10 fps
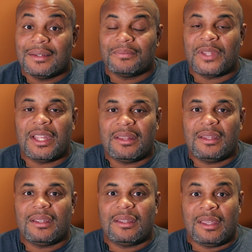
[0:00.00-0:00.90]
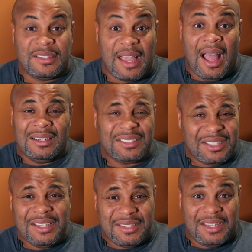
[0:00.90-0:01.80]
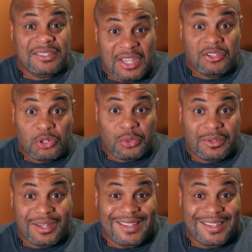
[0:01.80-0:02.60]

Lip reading: that is honest. He's injured.